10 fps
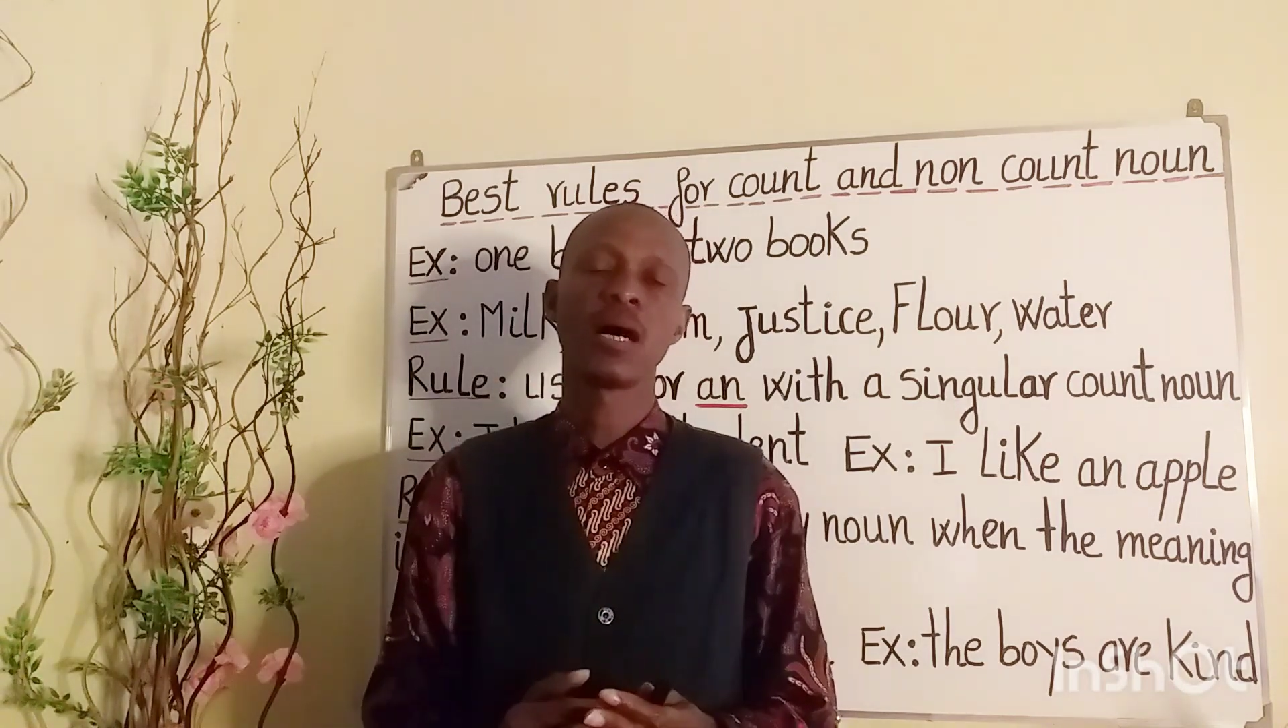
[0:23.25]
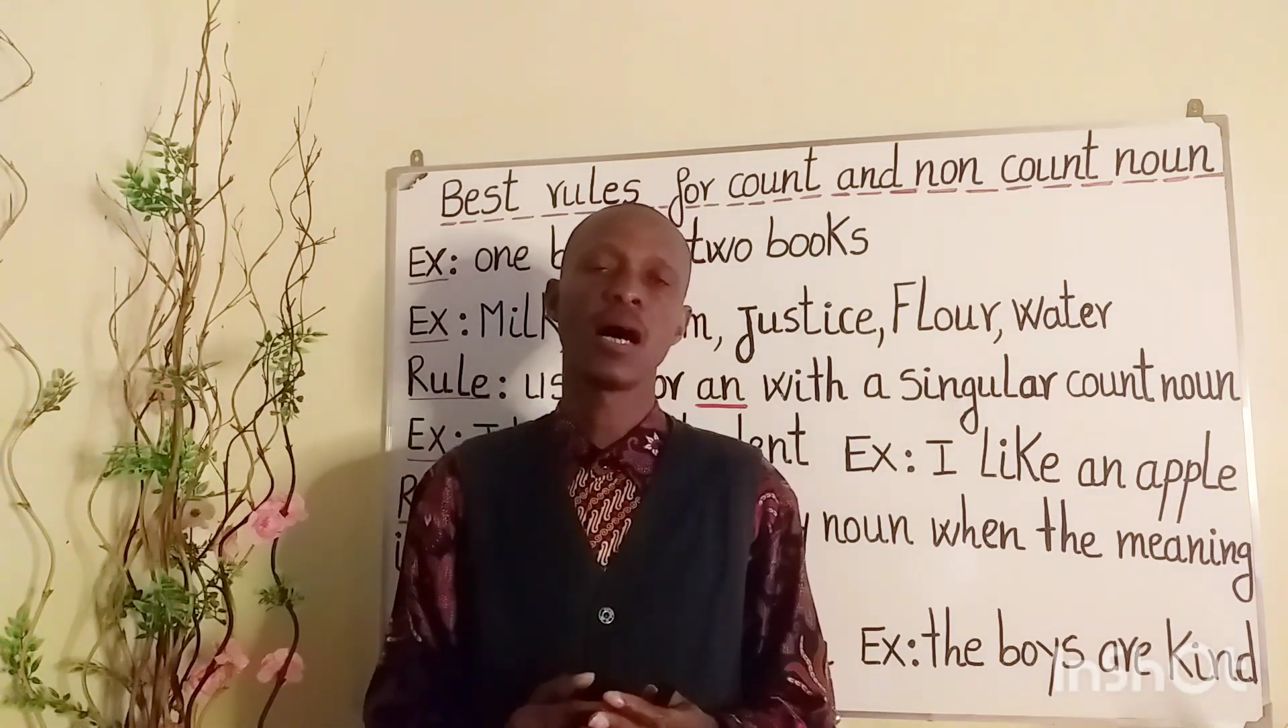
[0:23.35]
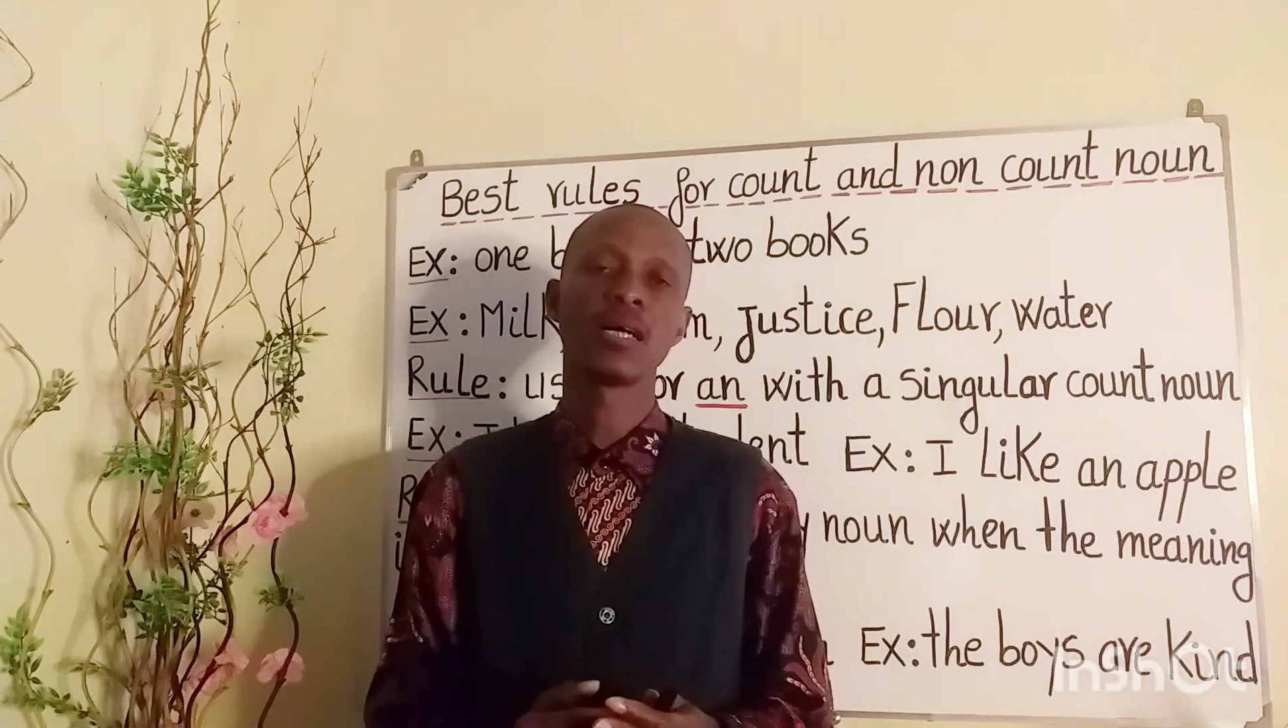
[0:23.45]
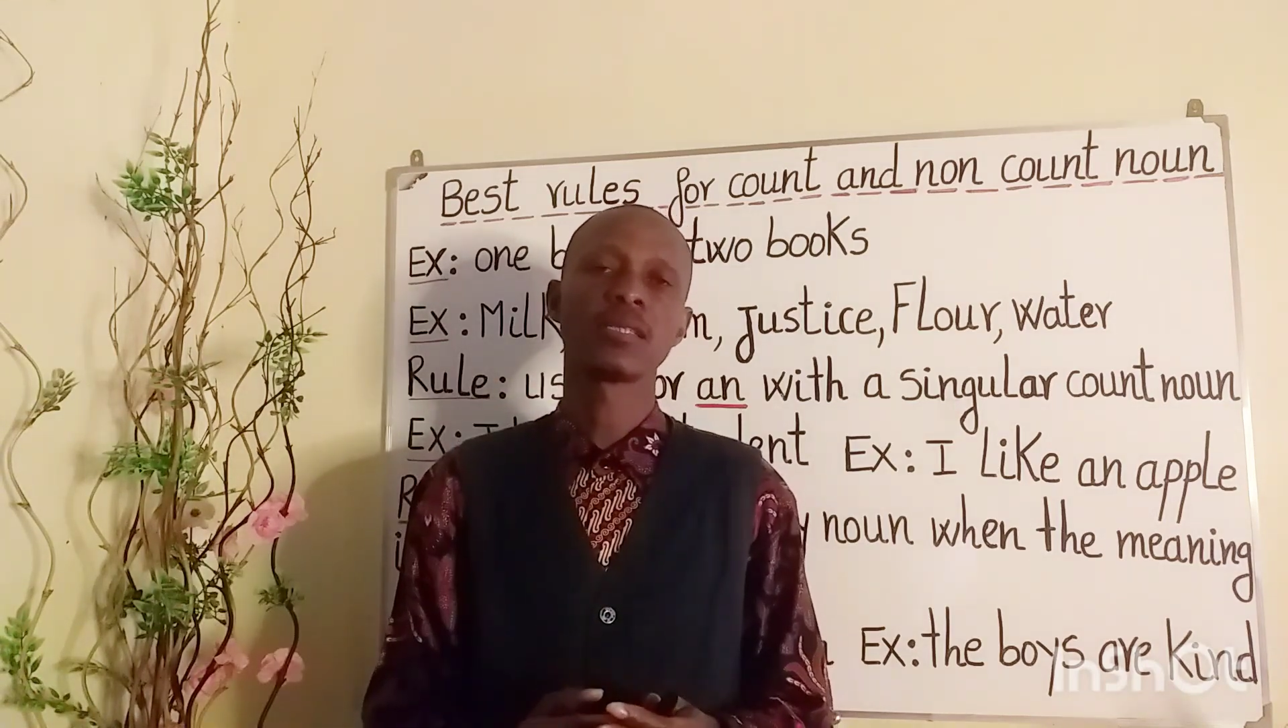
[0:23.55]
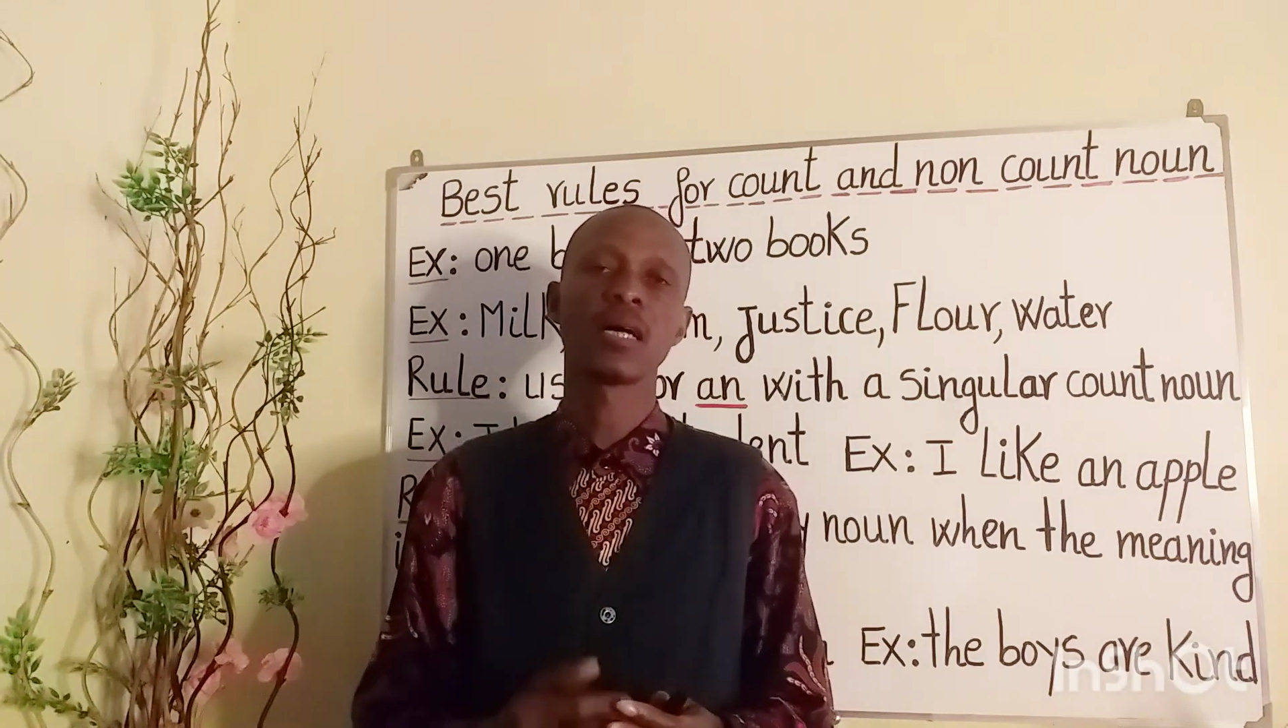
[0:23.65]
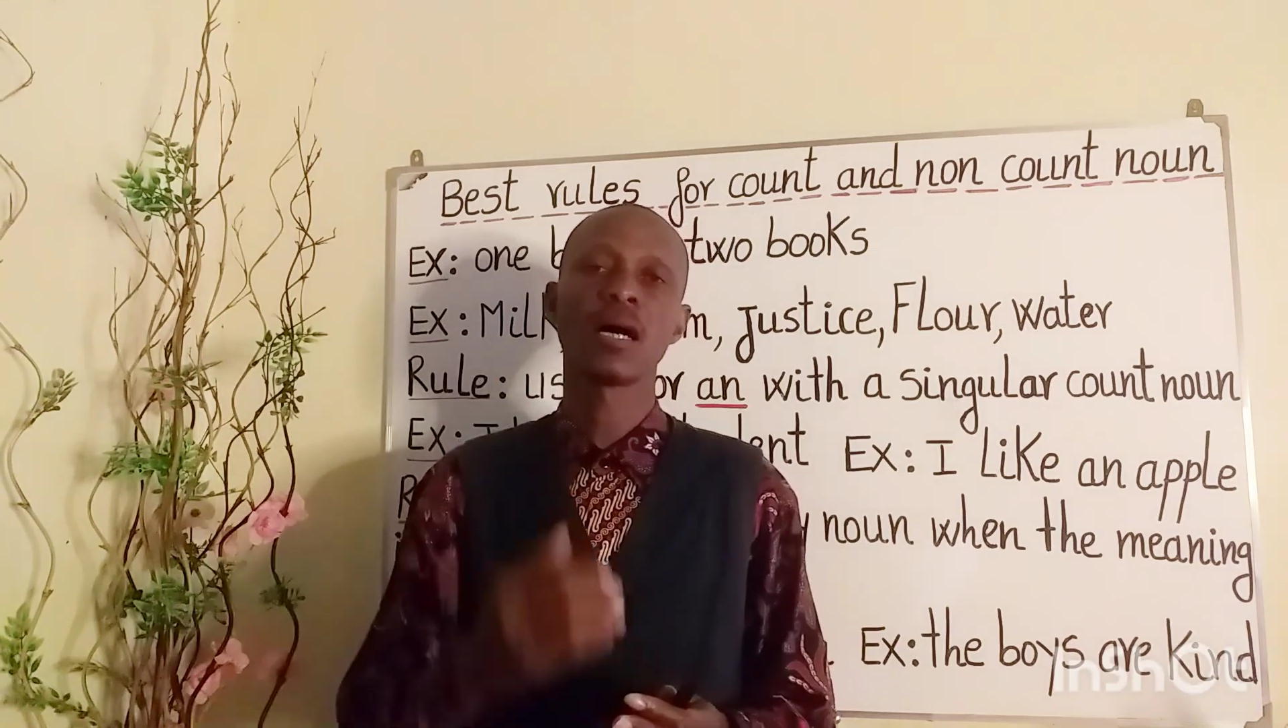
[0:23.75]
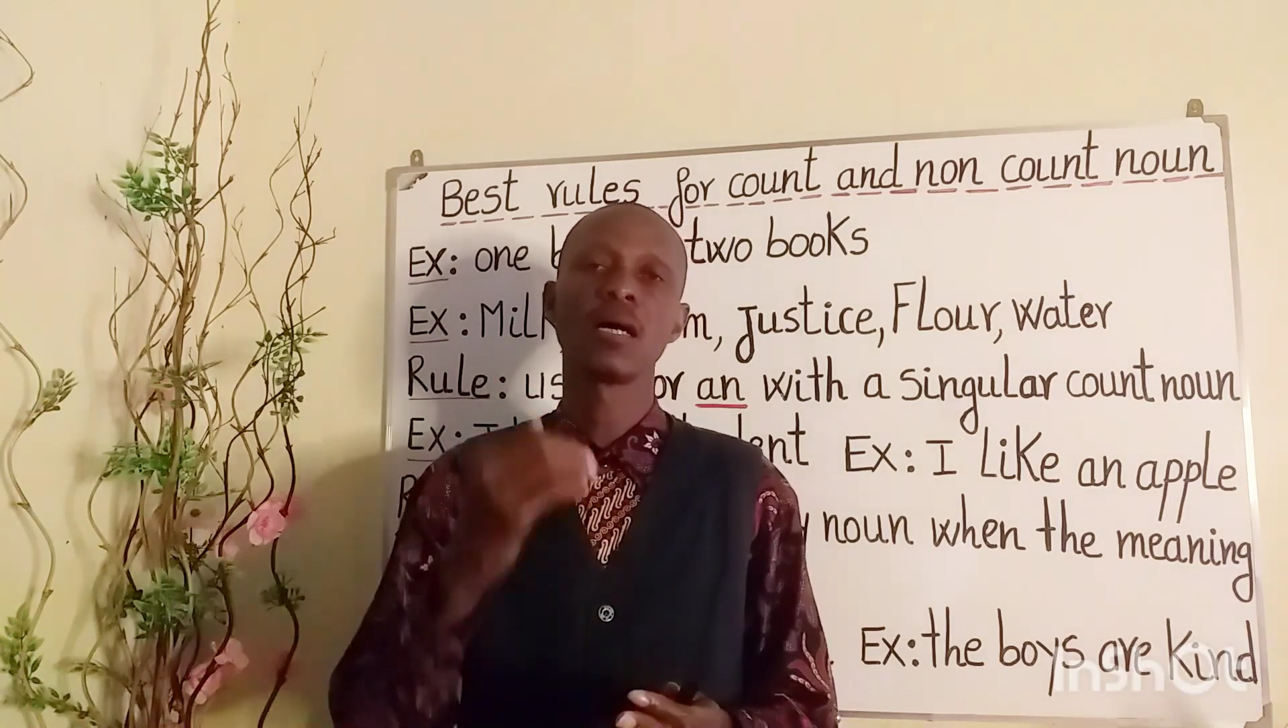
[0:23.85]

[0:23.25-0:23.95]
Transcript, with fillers: and